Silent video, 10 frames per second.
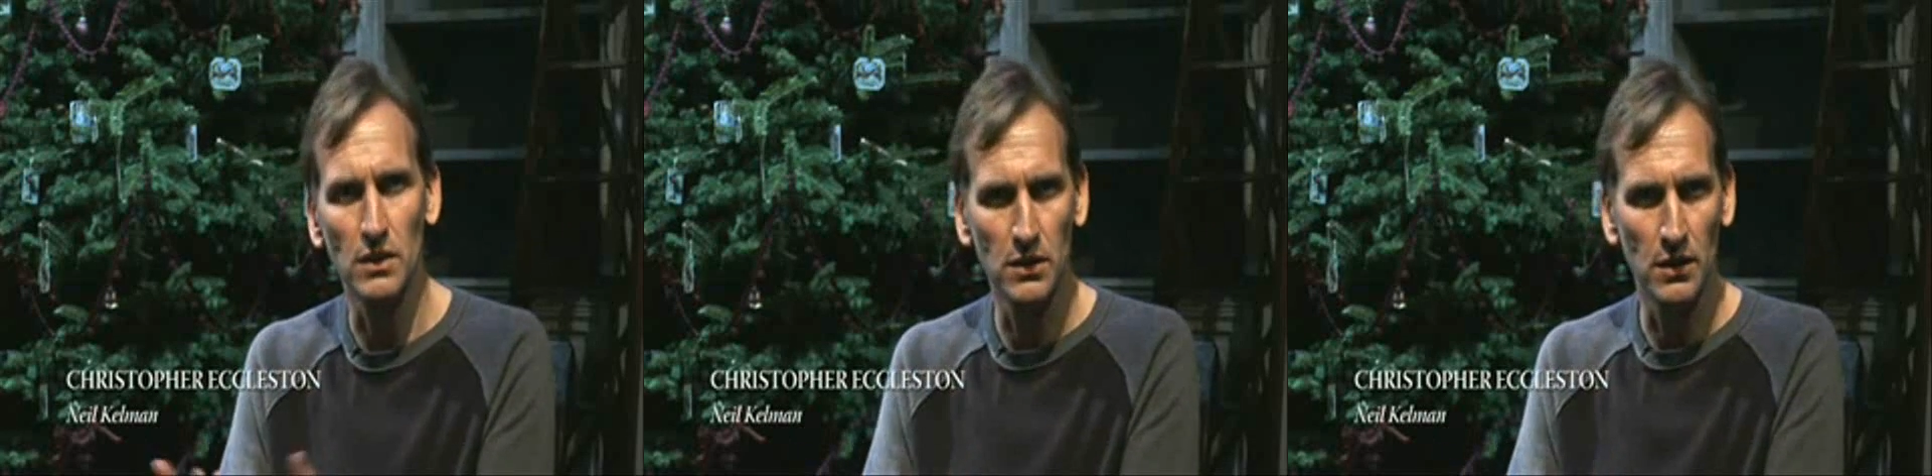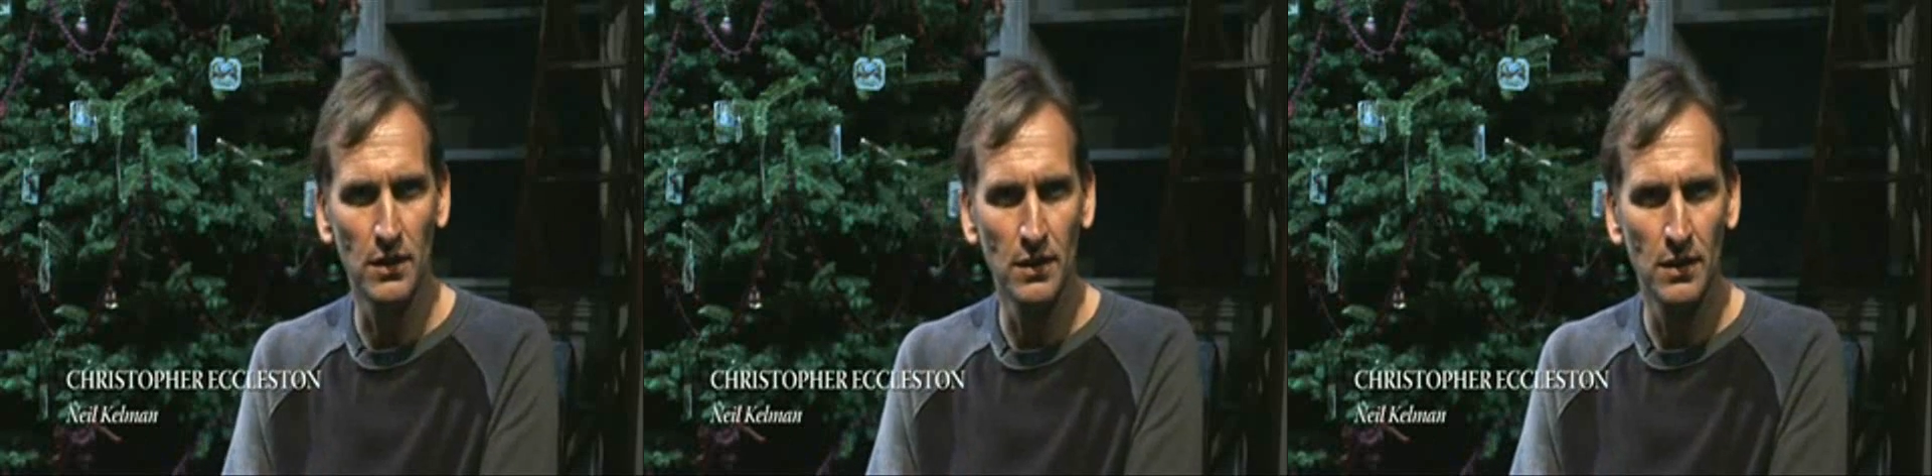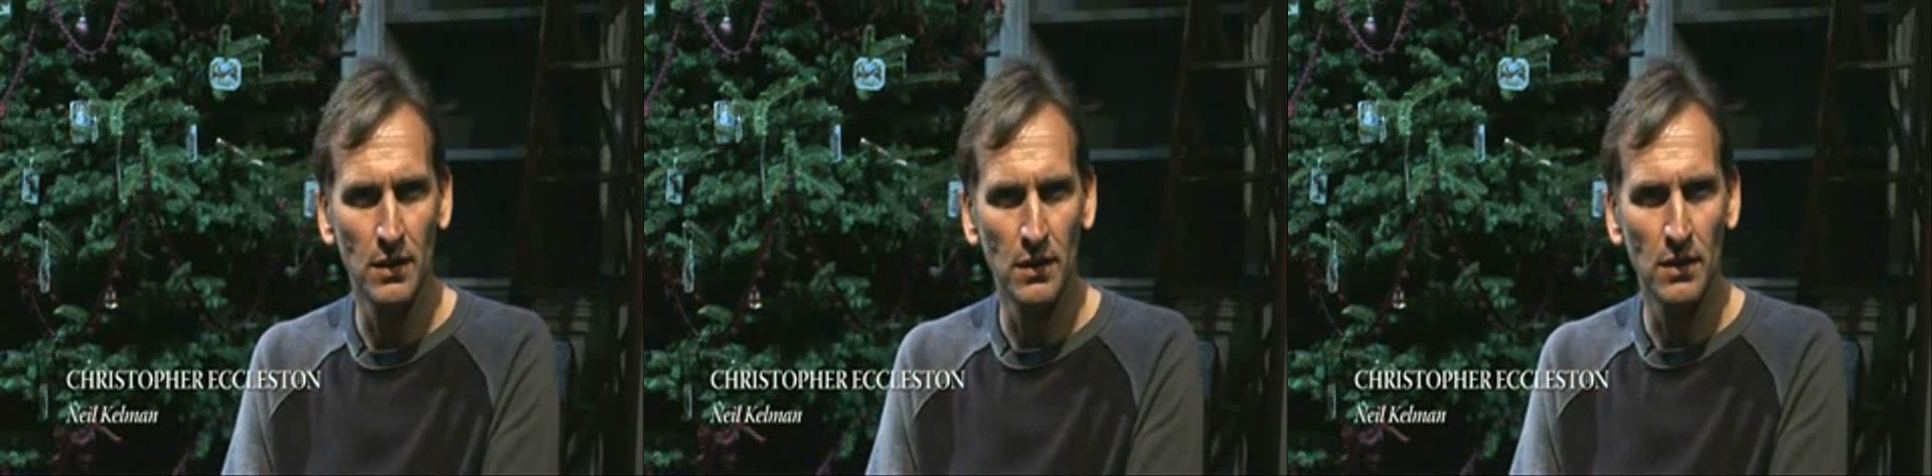got to
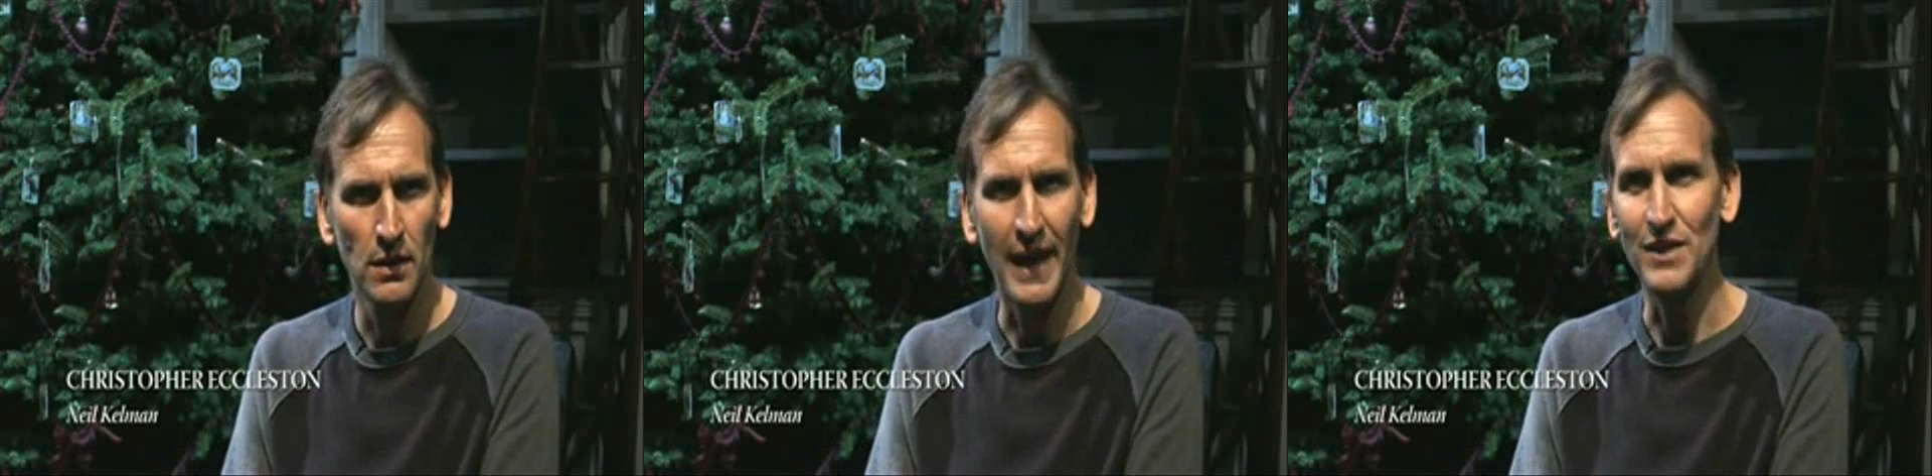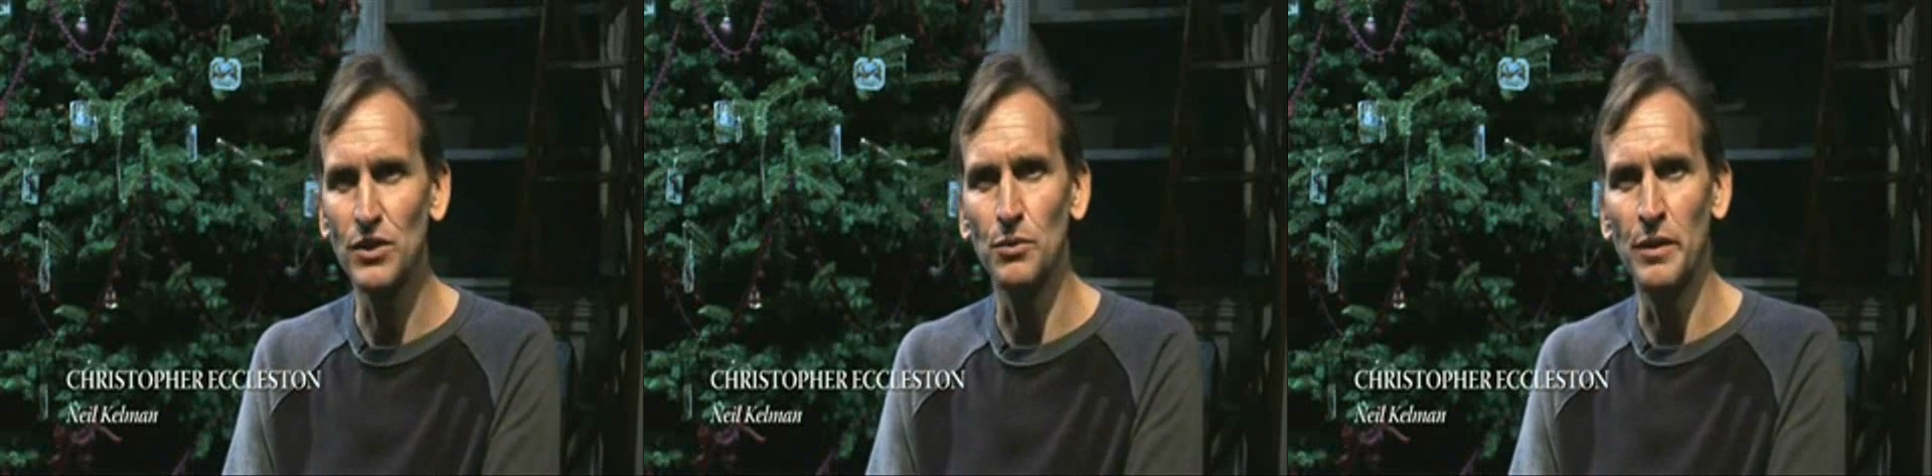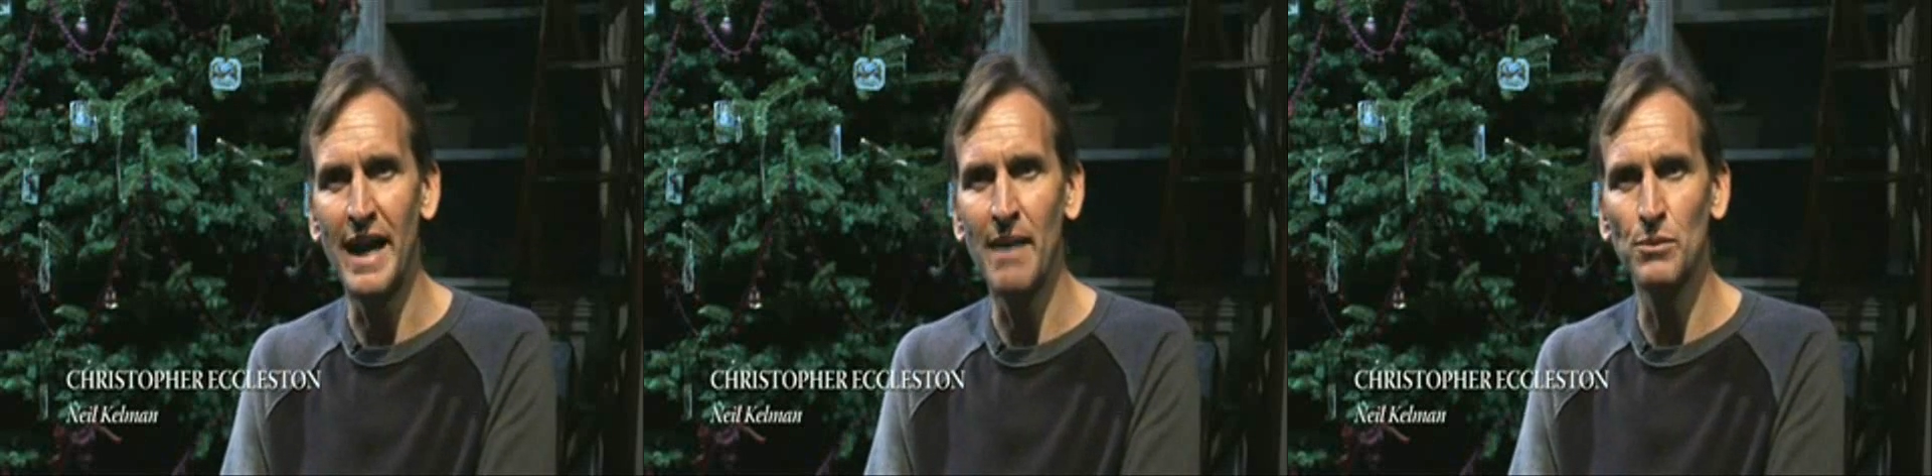hint at
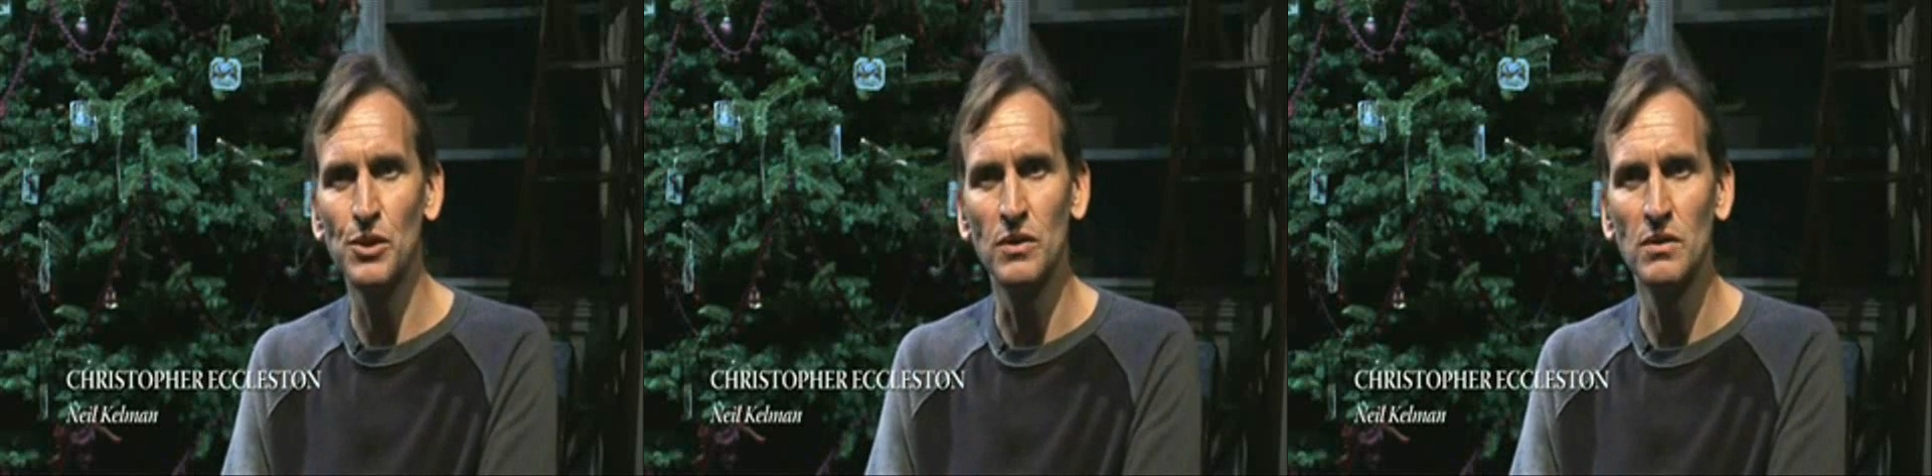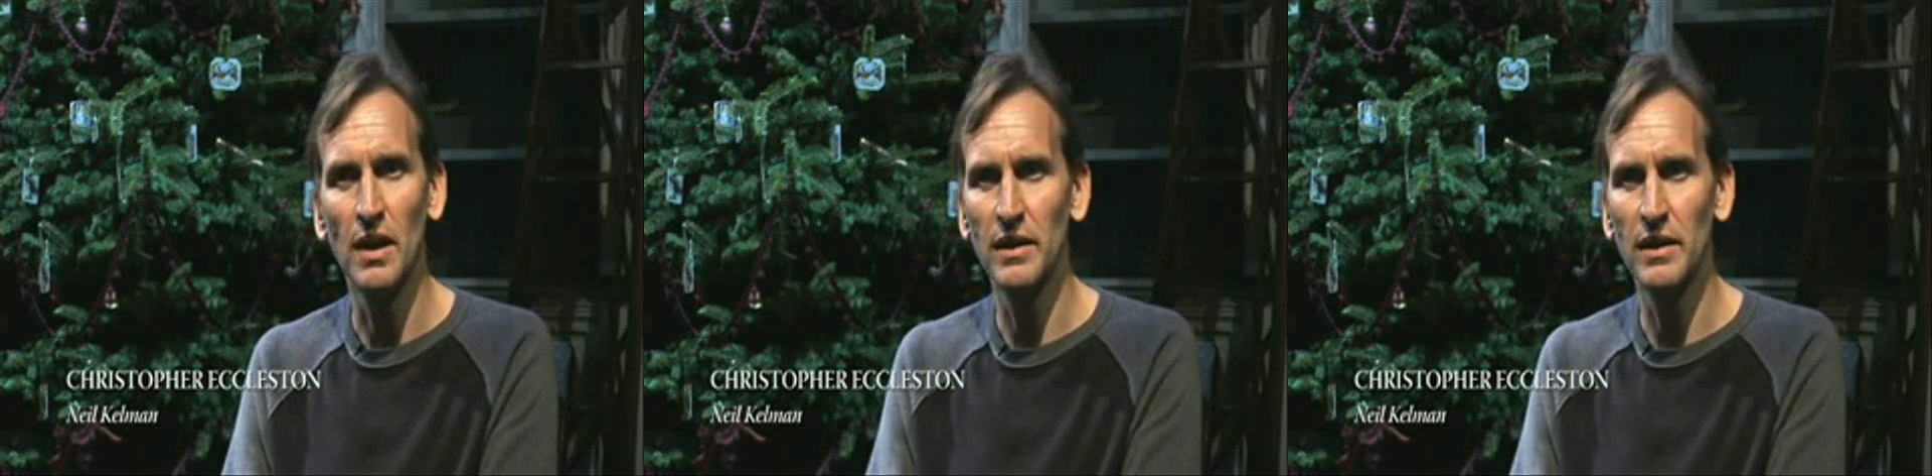redemption.